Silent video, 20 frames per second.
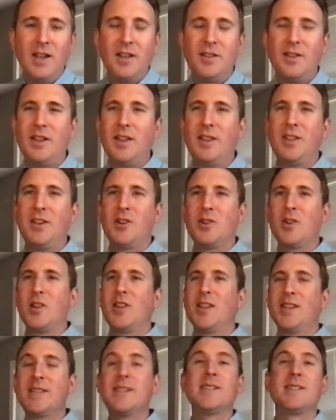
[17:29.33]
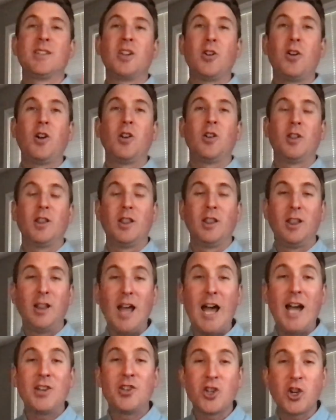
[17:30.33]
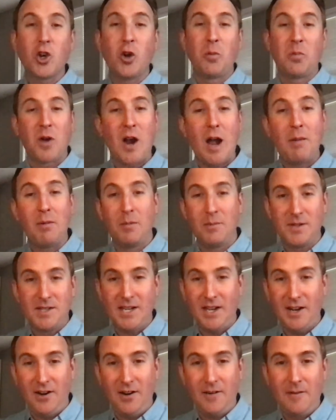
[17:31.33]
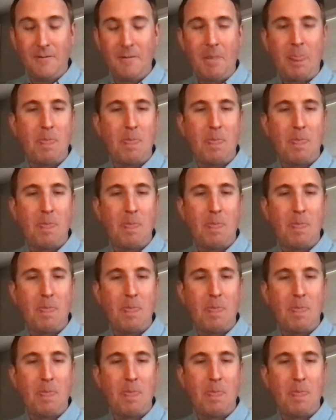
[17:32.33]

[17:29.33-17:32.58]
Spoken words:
There are logical problems here.